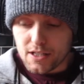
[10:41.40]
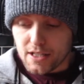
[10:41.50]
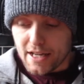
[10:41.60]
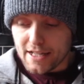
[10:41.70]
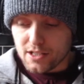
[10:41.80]

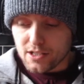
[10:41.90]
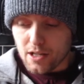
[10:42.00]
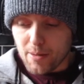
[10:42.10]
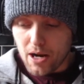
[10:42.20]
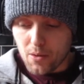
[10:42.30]
it's
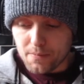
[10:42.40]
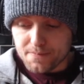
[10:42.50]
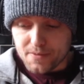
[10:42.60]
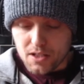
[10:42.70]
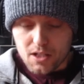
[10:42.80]
about
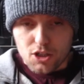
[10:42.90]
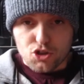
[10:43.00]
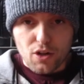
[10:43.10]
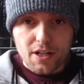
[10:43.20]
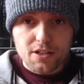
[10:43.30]

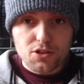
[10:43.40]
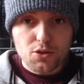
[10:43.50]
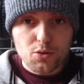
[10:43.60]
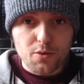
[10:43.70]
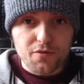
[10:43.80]
trying
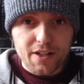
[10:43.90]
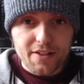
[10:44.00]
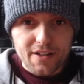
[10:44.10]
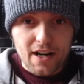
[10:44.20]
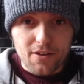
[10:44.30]
to
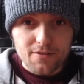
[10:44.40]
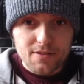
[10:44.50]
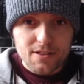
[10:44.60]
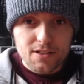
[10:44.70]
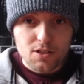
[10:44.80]
figure out
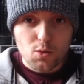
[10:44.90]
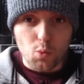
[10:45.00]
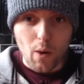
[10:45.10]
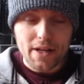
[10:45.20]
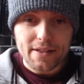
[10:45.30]

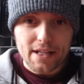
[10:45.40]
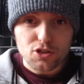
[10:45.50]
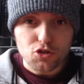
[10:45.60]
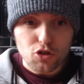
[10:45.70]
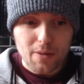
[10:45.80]
when that
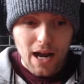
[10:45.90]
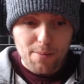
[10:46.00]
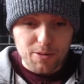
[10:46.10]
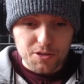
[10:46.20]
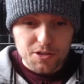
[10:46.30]
trauma
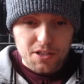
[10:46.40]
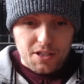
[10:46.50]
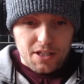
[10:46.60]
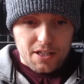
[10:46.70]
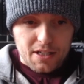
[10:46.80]
happened,
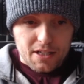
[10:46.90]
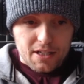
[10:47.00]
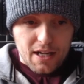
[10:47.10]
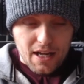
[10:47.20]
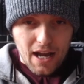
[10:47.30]

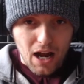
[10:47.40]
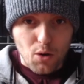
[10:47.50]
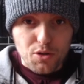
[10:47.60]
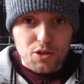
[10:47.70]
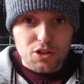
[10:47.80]
how
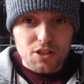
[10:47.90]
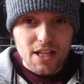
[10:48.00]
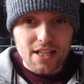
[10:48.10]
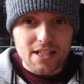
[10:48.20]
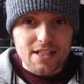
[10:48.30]
you can
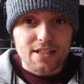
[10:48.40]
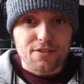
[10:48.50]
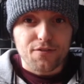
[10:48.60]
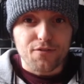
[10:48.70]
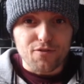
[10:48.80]
then
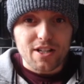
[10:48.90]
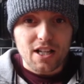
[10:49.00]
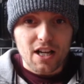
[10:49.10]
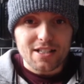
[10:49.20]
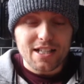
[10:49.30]

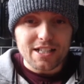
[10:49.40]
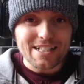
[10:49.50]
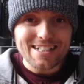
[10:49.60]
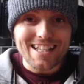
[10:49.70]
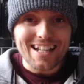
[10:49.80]
realize that you
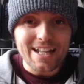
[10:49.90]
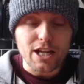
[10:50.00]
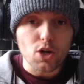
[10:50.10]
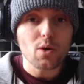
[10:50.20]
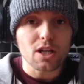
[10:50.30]
need to let
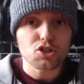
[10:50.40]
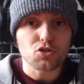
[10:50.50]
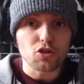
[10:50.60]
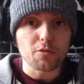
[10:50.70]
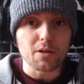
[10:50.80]
go of that
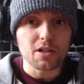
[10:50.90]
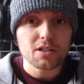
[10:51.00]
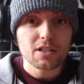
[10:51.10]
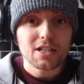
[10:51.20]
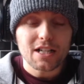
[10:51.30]
trauma
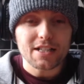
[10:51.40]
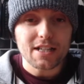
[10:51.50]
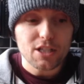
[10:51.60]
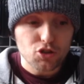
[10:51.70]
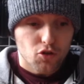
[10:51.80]
and
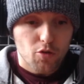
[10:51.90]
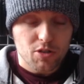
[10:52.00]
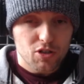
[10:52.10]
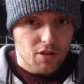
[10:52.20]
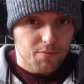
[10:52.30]
that trauma
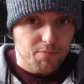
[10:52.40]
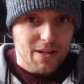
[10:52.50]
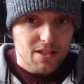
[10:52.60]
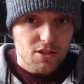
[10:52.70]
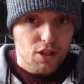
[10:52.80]
is not
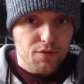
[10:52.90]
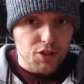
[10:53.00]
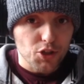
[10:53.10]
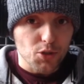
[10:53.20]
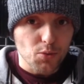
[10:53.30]
best serving
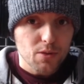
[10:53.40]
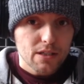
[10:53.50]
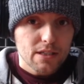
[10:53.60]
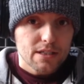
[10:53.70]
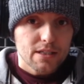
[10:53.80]
you.
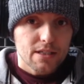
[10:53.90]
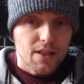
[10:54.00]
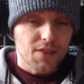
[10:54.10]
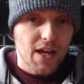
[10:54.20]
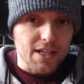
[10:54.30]

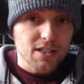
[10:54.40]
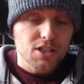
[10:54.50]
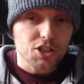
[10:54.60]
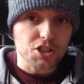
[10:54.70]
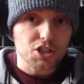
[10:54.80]
Then
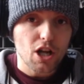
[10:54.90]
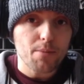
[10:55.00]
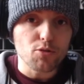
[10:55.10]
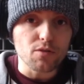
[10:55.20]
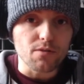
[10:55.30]
you can start
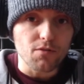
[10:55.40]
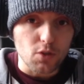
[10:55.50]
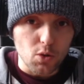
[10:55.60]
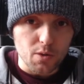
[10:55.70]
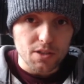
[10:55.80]
moving
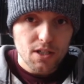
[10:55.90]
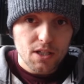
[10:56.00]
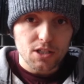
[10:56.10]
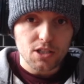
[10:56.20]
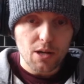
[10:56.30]
forward
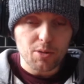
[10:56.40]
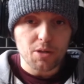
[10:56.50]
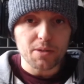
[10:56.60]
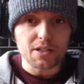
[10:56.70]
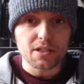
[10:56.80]
and start
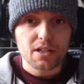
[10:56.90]
becoming